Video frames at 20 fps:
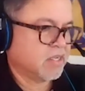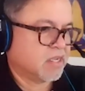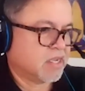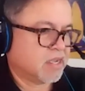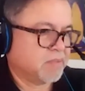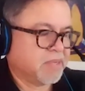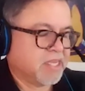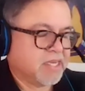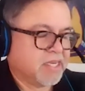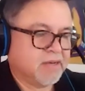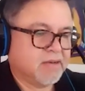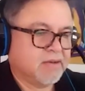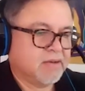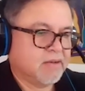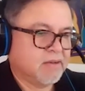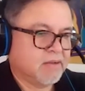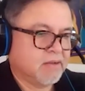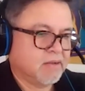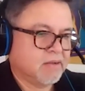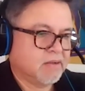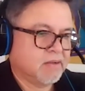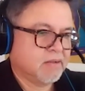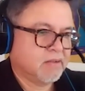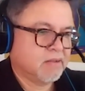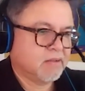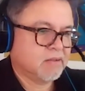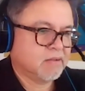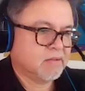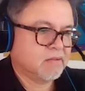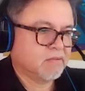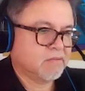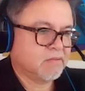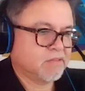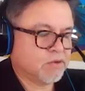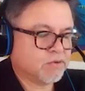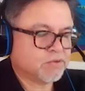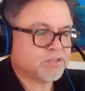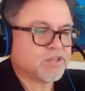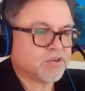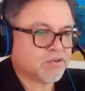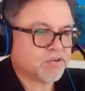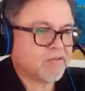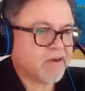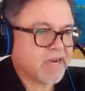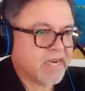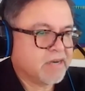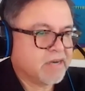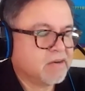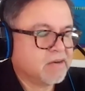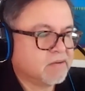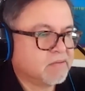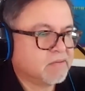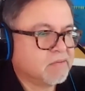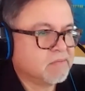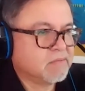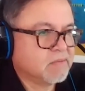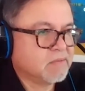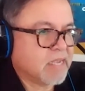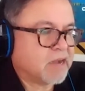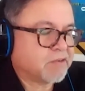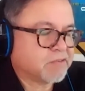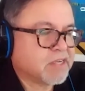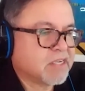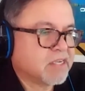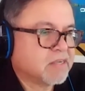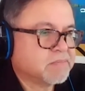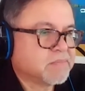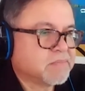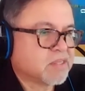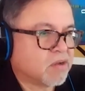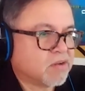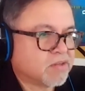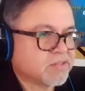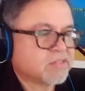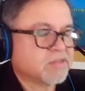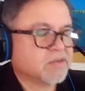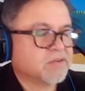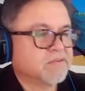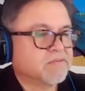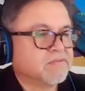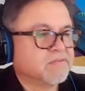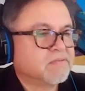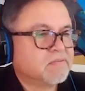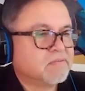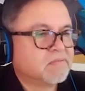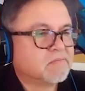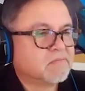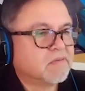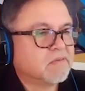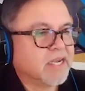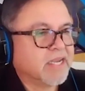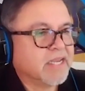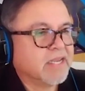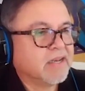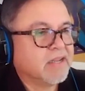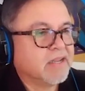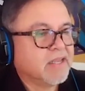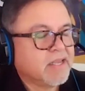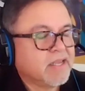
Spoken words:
I mean, those are great outcomes also, right?